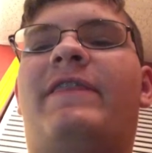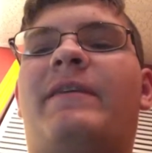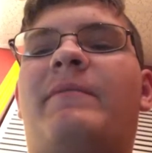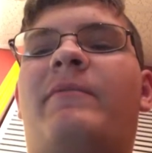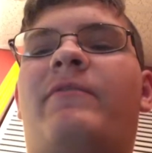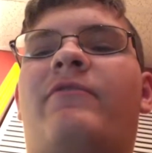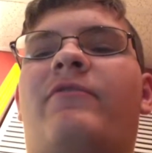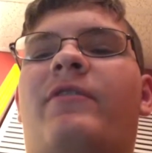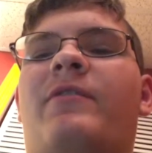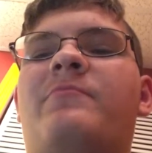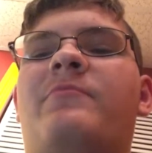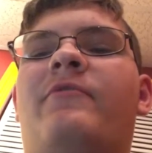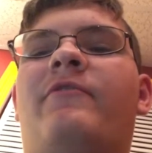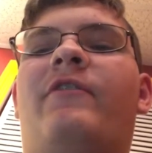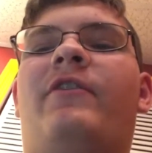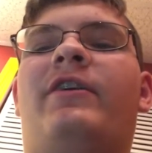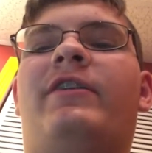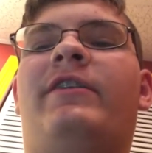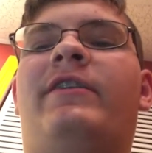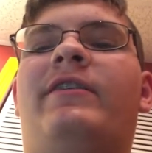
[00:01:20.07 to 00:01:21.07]
thing before I move
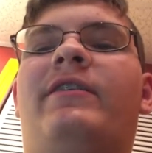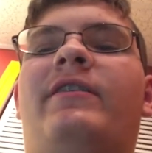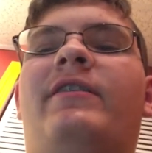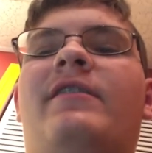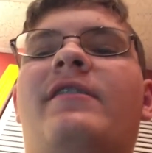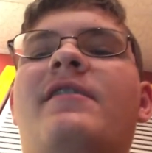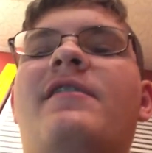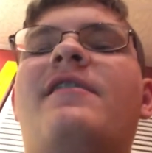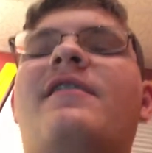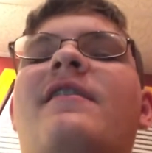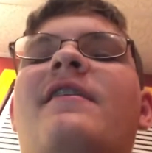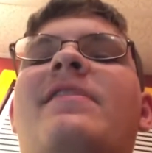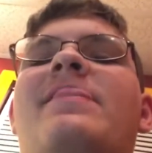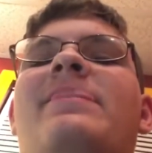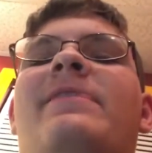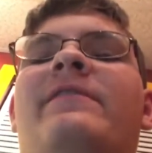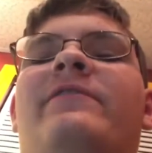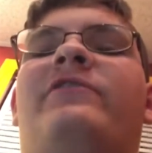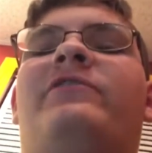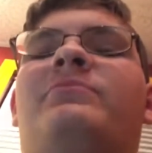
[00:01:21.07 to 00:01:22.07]
on.
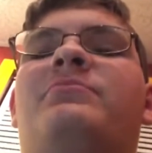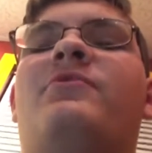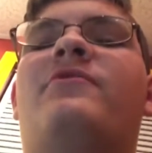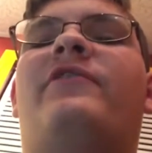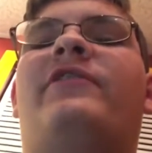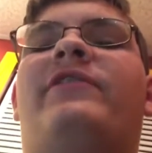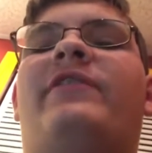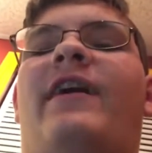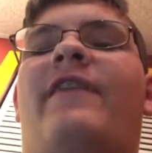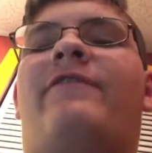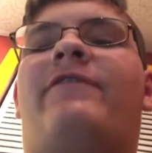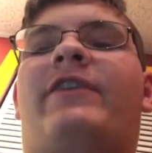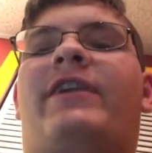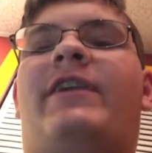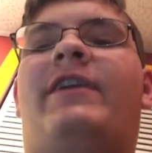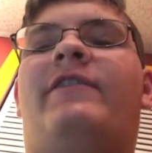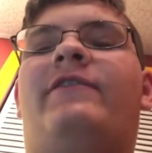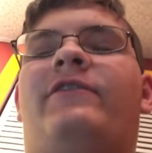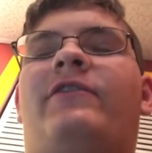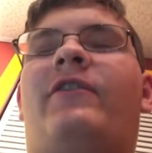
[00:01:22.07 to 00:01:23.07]
This movie's not for
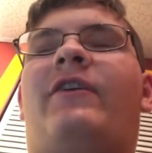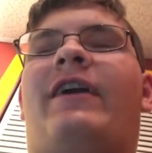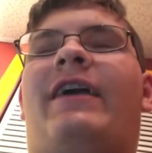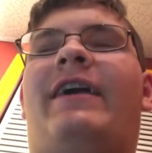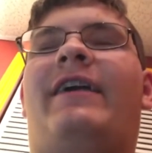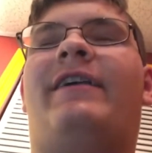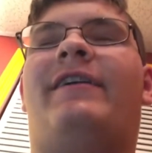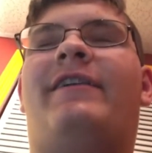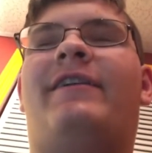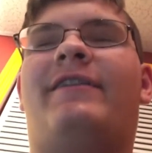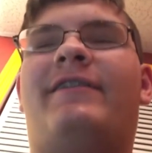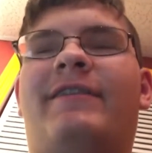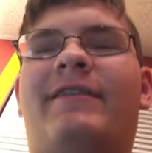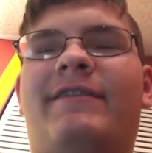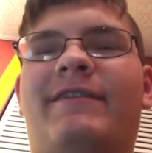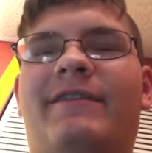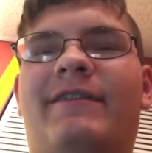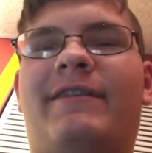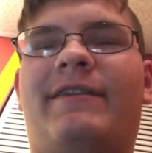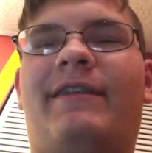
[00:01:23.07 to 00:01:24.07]
kids, okay?
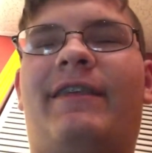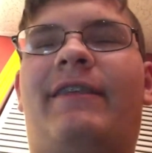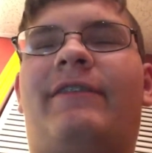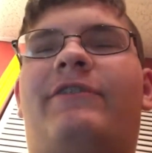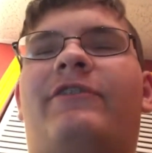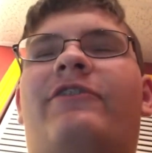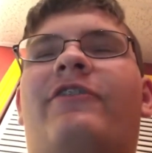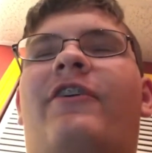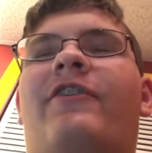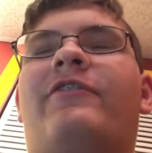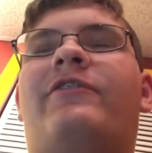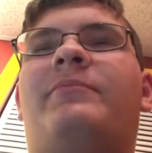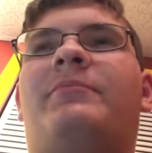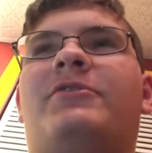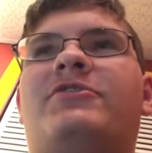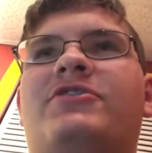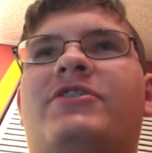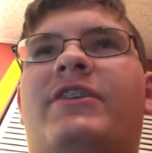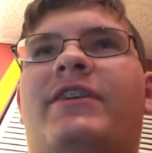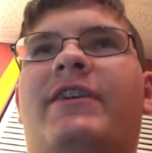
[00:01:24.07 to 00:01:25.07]
It stars a
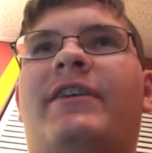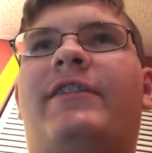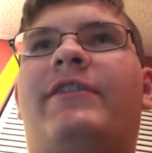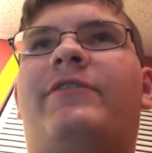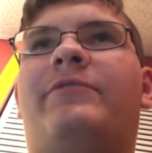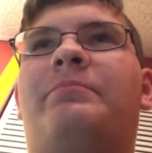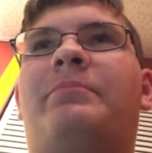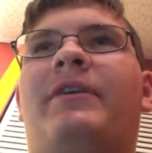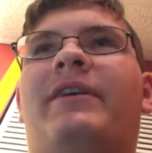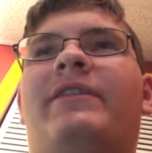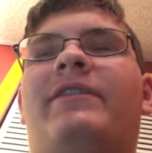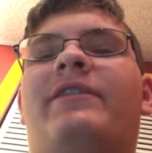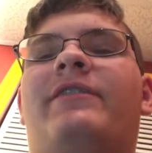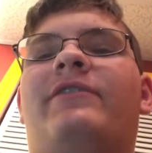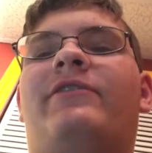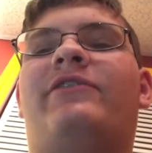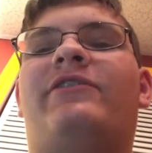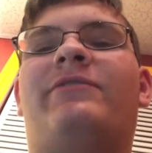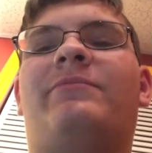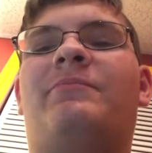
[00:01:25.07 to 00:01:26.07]
bunch of kids, but
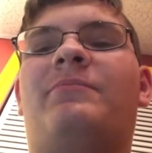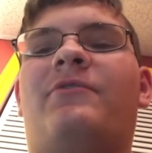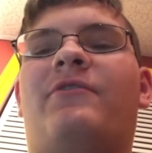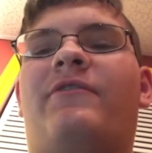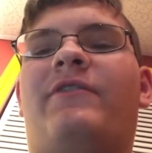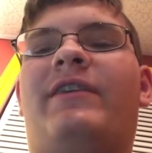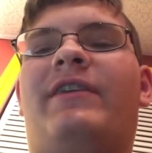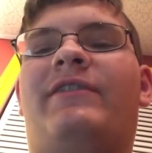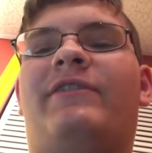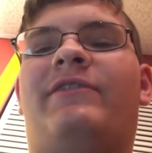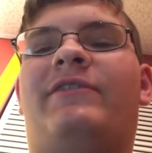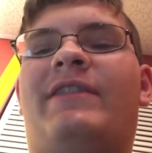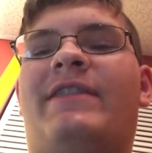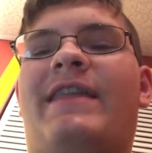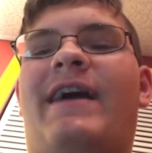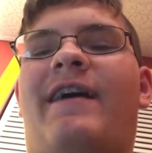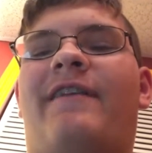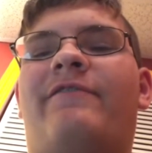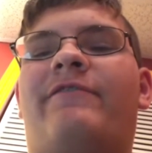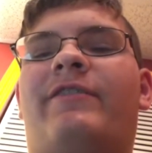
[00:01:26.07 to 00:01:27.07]
this movie is
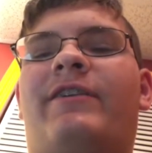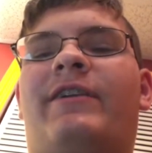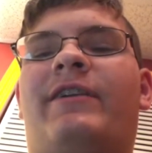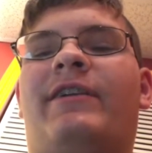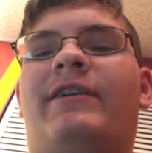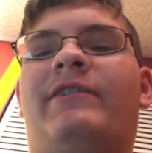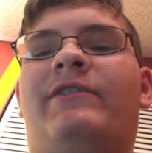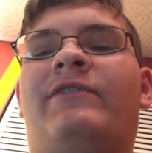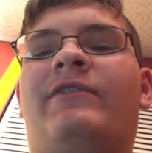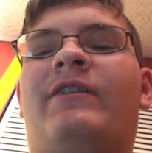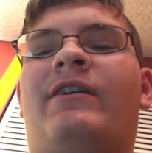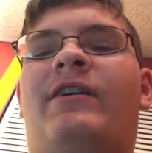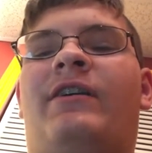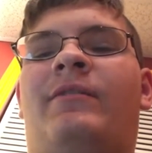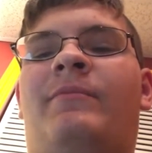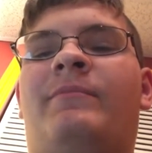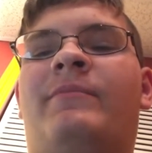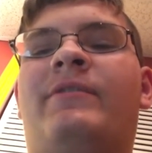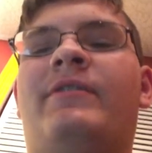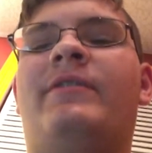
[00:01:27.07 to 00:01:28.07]
not for kids,
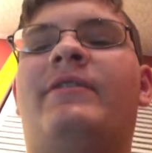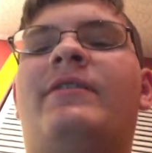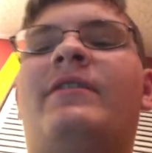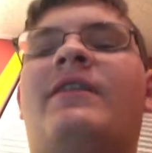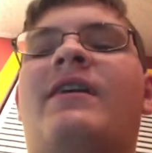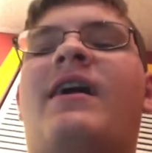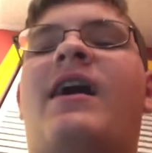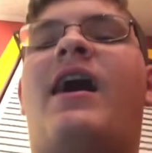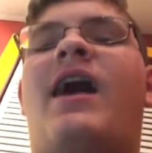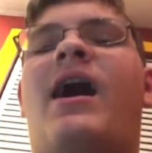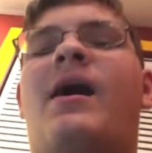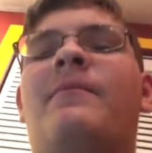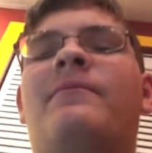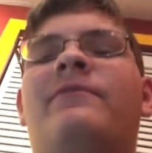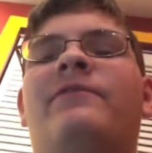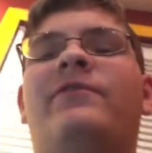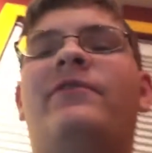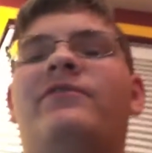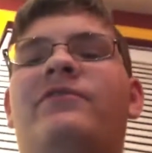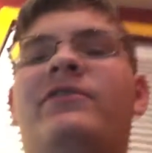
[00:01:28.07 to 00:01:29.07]
I'm
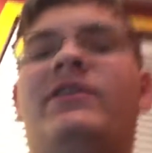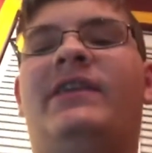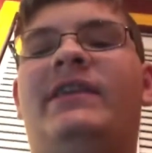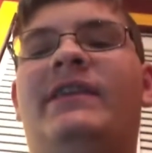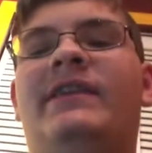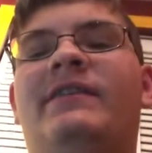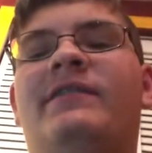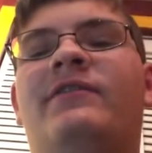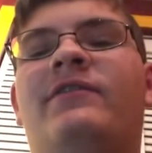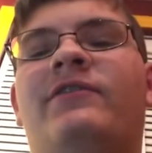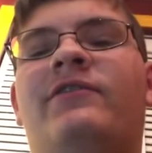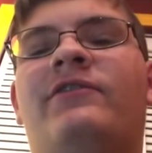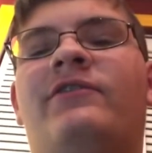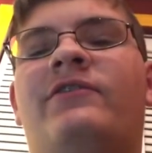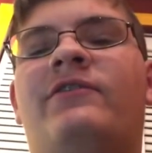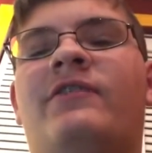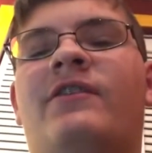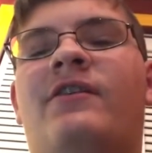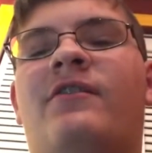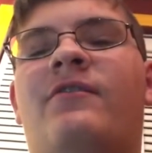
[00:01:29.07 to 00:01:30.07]
15,
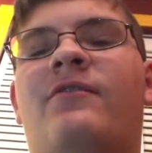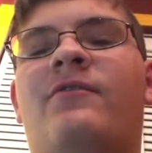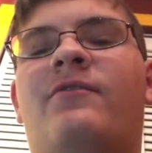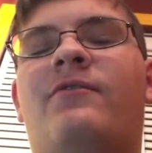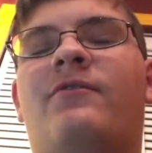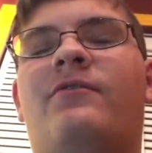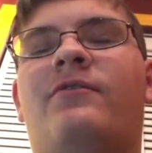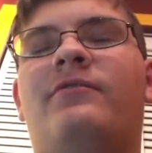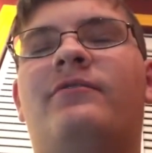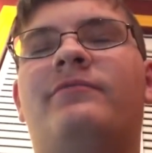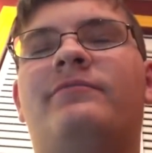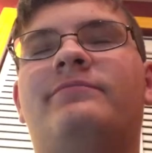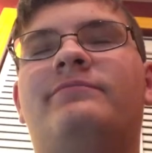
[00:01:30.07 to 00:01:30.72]
so